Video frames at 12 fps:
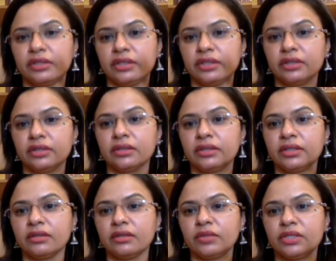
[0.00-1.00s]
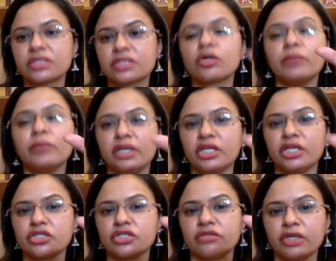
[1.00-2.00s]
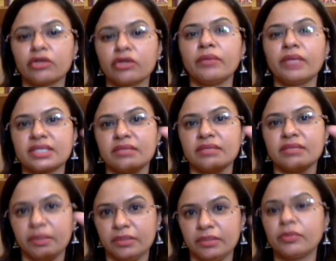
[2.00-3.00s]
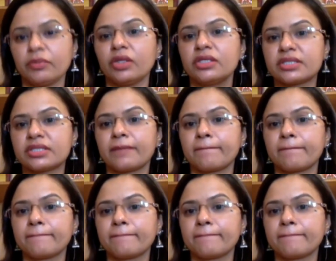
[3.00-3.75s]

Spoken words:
career in with this combination of economics and public policy,